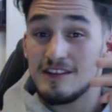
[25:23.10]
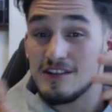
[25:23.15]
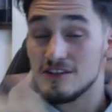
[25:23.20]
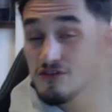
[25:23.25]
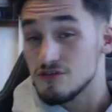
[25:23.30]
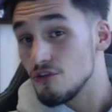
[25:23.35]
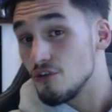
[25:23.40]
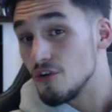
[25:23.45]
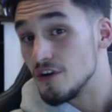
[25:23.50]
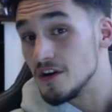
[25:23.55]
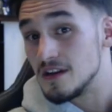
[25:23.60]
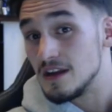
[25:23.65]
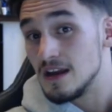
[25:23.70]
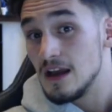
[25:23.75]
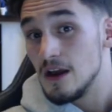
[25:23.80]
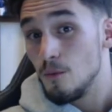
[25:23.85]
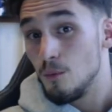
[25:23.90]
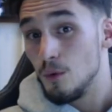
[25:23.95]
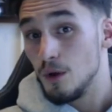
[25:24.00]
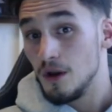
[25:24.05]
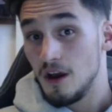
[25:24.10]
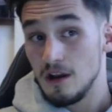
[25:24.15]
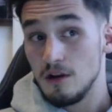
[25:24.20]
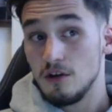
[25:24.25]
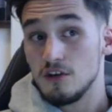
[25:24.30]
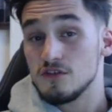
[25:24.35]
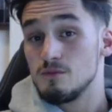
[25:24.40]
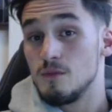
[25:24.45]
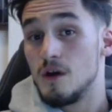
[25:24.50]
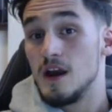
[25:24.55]
destroyed when I
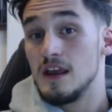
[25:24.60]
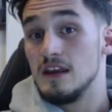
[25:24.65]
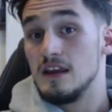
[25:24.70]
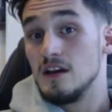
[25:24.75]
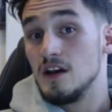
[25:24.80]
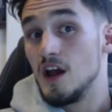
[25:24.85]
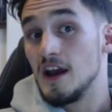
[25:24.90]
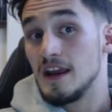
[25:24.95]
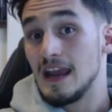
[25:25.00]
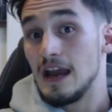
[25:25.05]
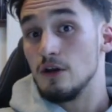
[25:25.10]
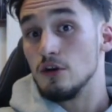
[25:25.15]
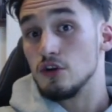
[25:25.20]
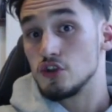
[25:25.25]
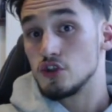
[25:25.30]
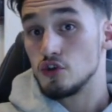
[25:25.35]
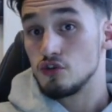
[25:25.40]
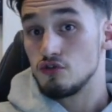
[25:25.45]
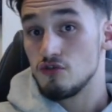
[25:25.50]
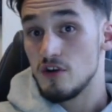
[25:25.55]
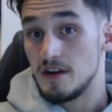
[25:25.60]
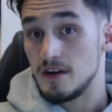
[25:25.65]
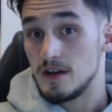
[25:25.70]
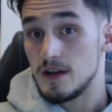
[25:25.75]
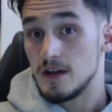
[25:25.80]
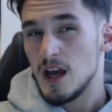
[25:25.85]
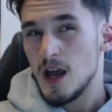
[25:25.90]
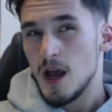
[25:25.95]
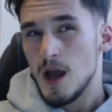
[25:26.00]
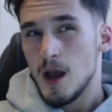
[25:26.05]
lost my account in SureTrader.
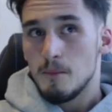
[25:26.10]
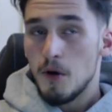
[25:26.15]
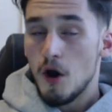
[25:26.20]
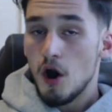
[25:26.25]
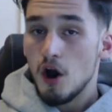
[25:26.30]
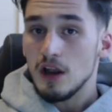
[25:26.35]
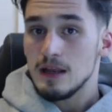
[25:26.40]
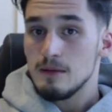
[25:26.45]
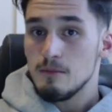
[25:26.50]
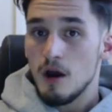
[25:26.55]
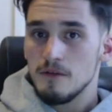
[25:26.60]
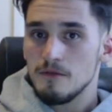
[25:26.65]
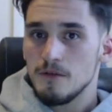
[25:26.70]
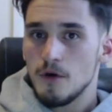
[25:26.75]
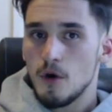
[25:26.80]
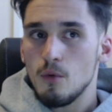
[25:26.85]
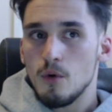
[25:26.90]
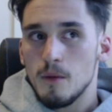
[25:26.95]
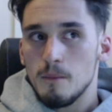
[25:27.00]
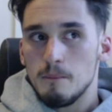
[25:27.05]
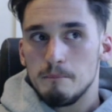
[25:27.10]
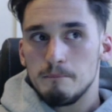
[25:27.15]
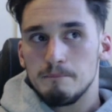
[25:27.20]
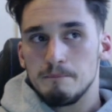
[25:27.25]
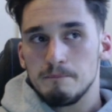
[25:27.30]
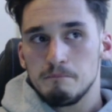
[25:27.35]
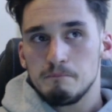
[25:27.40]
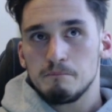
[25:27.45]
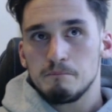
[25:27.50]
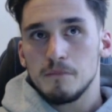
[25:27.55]
Partly my fault.
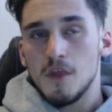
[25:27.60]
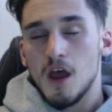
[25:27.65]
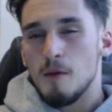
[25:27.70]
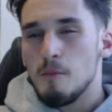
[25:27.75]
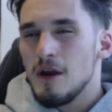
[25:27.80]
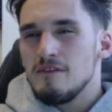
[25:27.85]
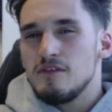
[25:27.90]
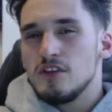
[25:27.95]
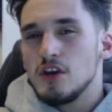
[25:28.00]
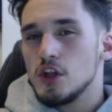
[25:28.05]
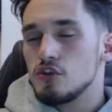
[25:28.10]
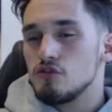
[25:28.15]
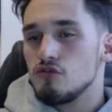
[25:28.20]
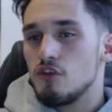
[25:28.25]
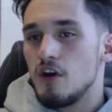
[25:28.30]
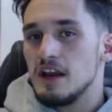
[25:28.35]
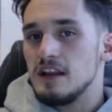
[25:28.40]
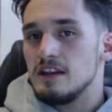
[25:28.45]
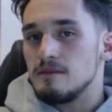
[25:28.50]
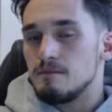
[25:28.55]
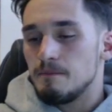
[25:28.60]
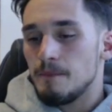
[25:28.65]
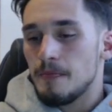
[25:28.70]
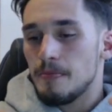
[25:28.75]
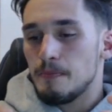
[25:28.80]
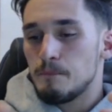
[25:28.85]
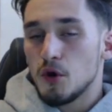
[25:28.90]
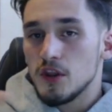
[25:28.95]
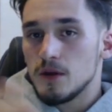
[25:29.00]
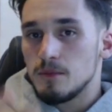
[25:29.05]
I'm not even going to try and
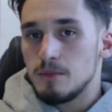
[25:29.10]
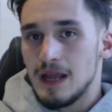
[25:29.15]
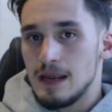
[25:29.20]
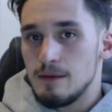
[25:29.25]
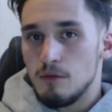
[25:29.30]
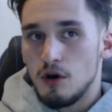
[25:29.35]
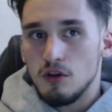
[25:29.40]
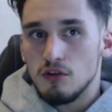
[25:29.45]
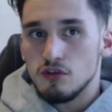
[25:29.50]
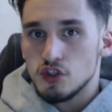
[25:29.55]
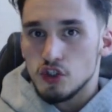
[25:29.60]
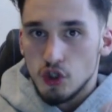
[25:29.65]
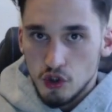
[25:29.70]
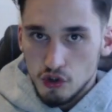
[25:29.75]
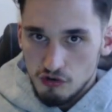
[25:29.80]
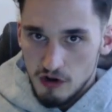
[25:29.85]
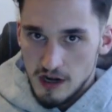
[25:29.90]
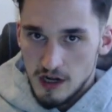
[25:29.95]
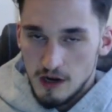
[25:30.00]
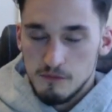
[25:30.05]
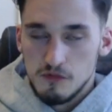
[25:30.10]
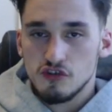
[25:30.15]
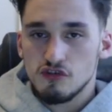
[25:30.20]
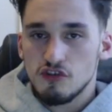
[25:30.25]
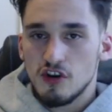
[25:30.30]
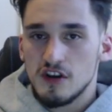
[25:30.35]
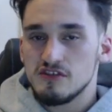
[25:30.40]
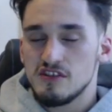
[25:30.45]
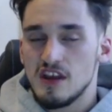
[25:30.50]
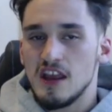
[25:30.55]
put the blame on SureTrader. I'm just
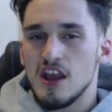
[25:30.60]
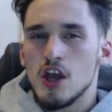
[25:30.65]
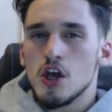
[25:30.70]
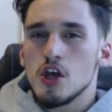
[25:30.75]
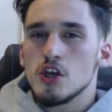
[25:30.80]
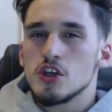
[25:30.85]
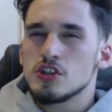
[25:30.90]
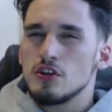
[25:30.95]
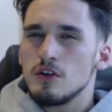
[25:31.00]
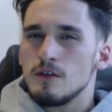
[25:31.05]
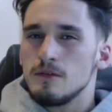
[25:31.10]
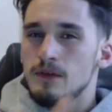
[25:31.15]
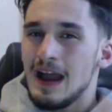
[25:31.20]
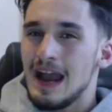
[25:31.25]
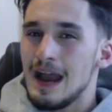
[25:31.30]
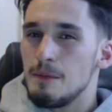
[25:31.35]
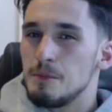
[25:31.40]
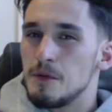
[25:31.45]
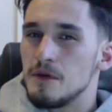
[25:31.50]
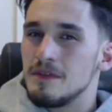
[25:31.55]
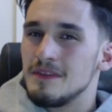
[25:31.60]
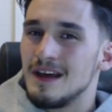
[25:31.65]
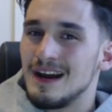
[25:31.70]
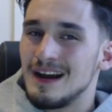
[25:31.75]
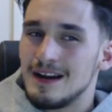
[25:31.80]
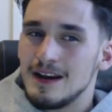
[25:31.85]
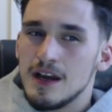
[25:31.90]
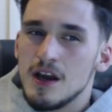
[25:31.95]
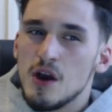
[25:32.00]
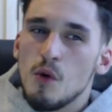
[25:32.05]
trying to say stuff happened
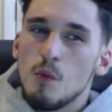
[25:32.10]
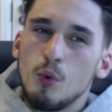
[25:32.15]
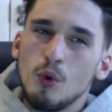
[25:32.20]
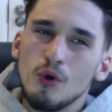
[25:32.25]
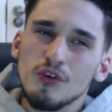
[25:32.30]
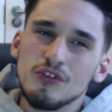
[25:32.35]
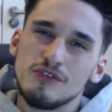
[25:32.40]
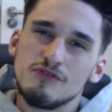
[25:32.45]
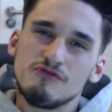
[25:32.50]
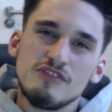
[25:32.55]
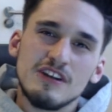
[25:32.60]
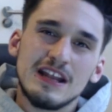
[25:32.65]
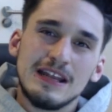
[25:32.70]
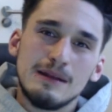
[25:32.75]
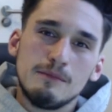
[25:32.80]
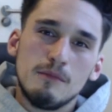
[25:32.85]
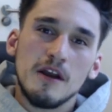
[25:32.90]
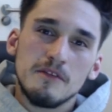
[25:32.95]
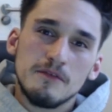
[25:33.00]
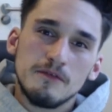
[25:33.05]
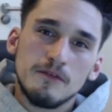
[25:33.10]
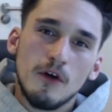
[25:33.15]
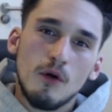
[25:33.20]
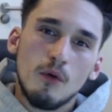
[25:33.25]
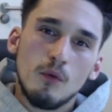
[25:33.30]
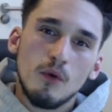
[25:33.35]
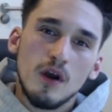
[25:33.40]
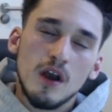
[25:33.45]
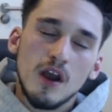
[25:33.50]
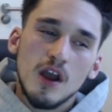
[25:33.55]
that wasn't really my
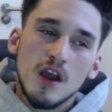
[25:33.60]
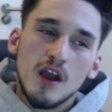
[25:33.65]
fault,